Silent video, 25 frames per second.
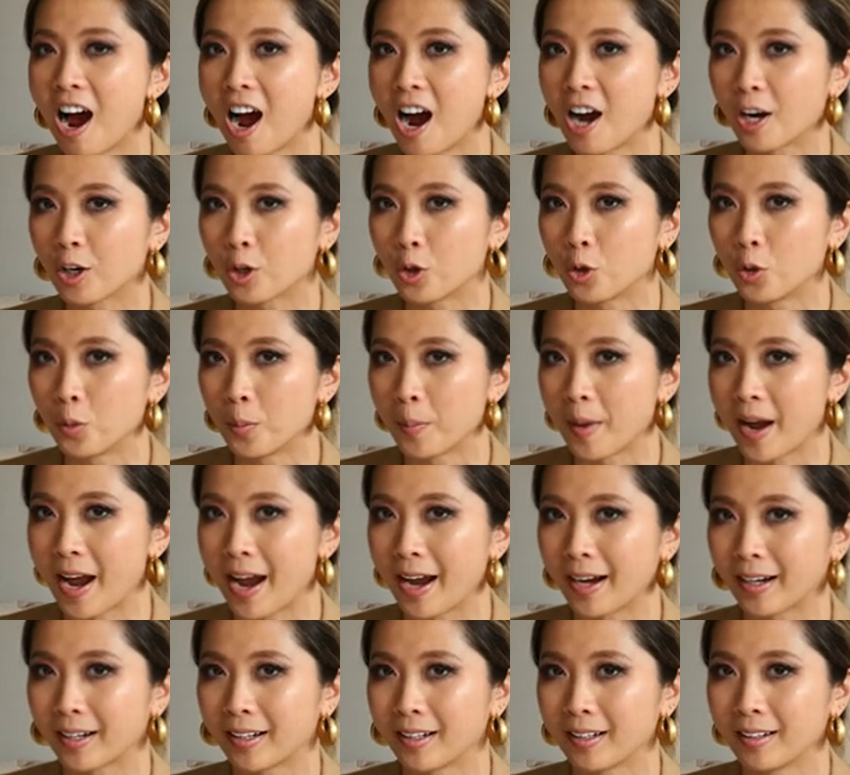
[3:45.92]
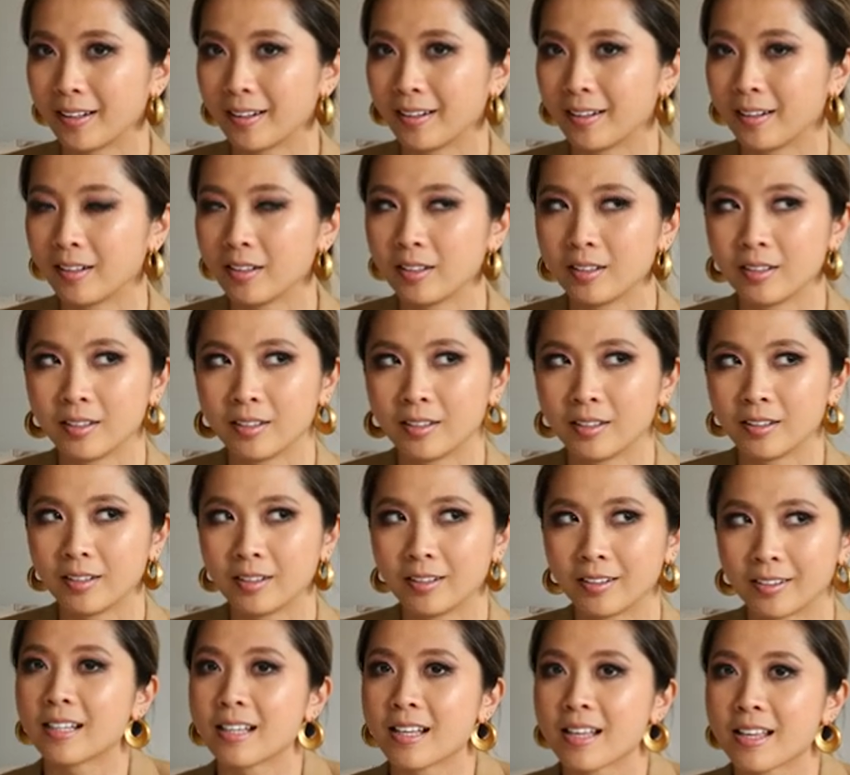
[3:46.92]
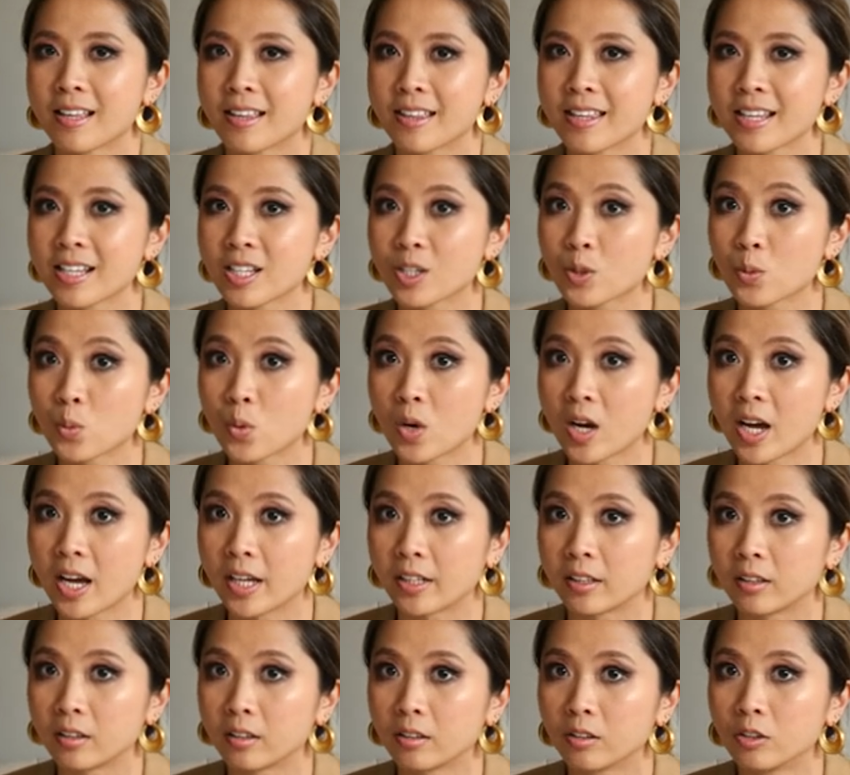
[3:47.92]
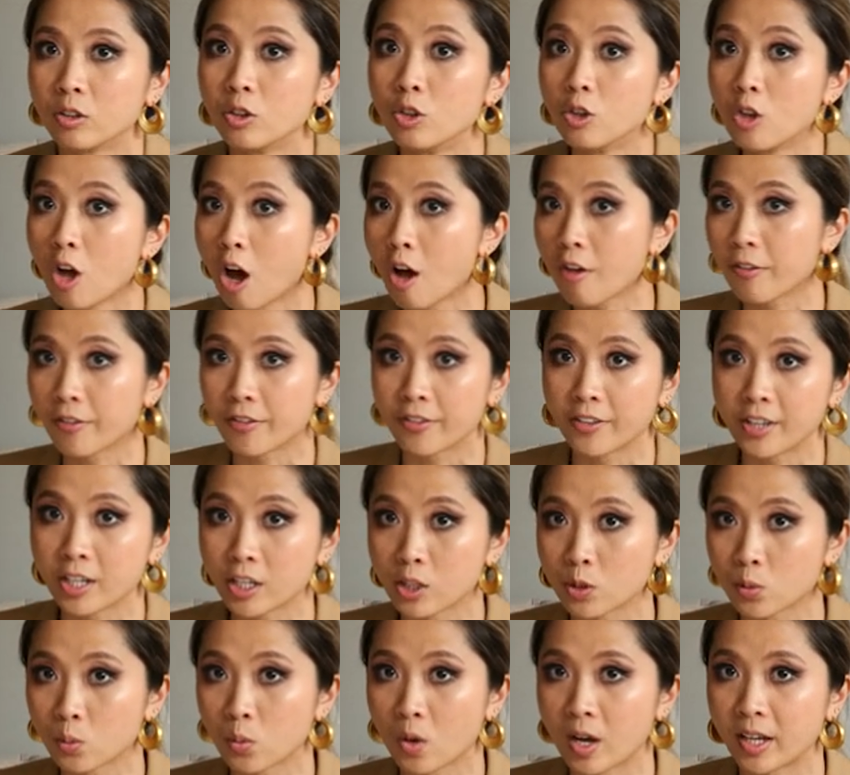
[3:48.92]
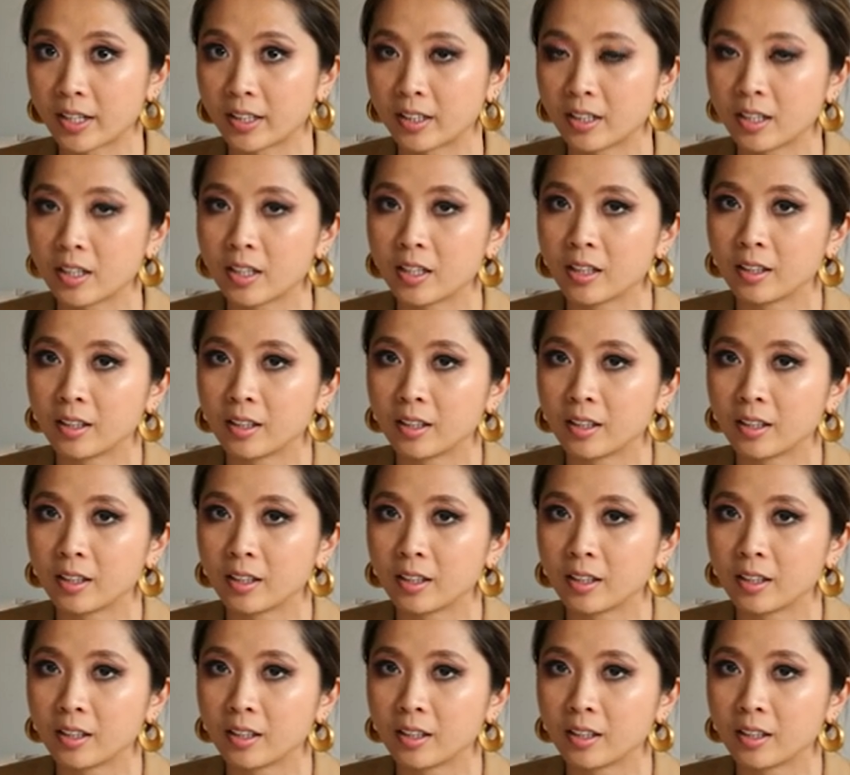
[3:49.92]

Arco bag. This one, not this one.